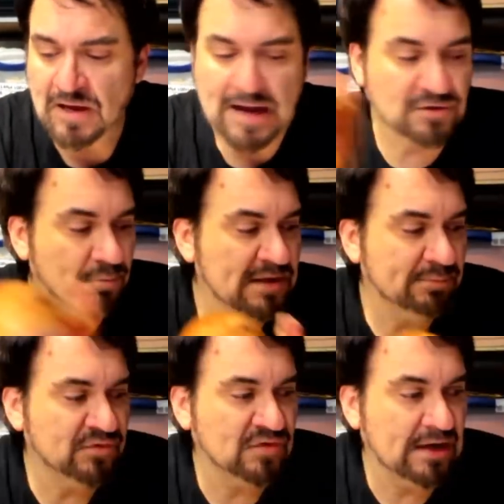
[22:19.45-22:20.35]
I know
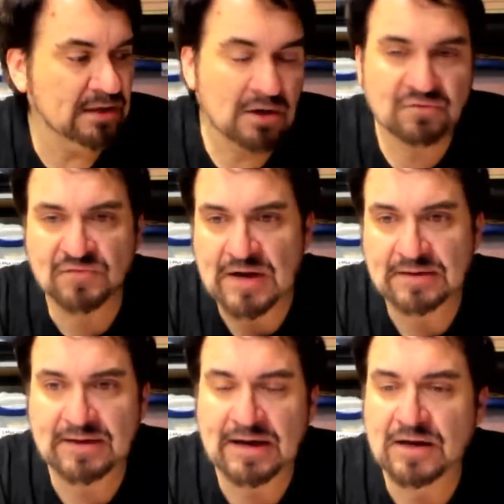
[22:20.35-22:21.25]
people say, you don't
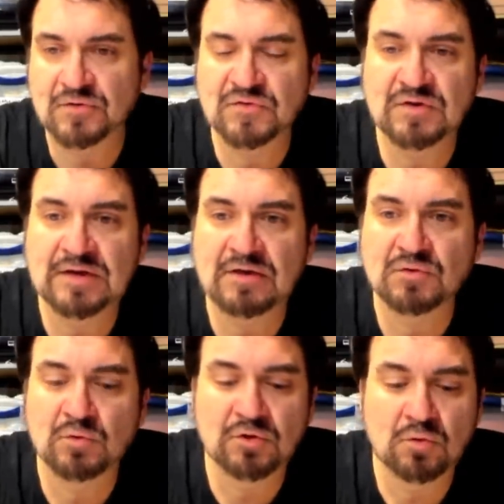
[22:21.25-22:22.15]
find that. I don't see that
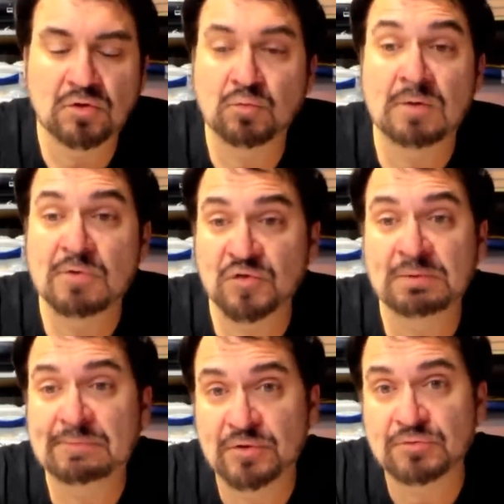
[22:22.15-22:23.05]
in the real world. Well,
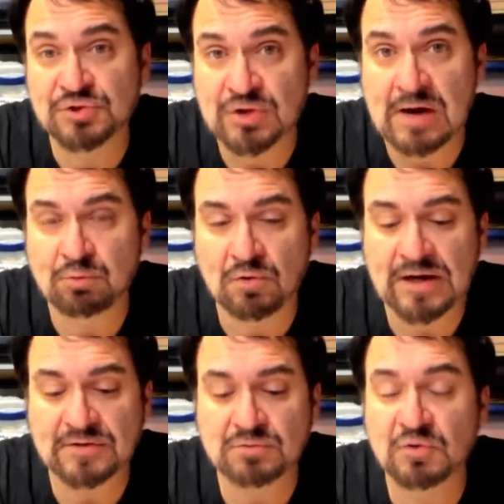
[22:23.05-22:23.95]
most people don't shop where
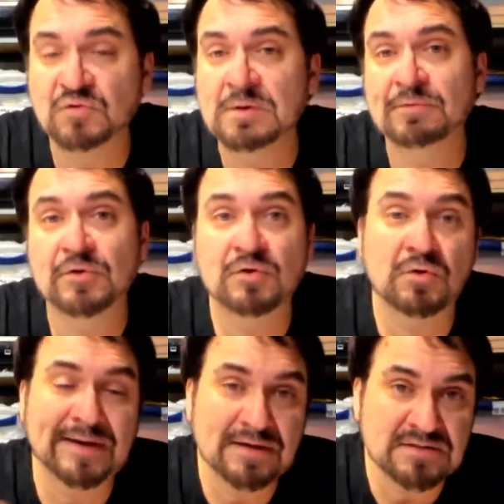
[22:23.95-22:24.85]
I do. Most people don't
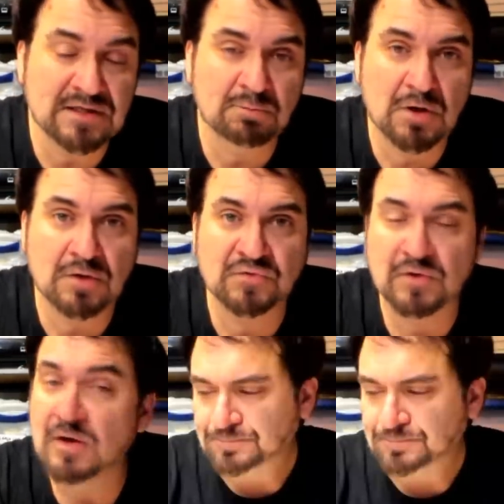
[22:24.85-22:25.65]
go to antique malls.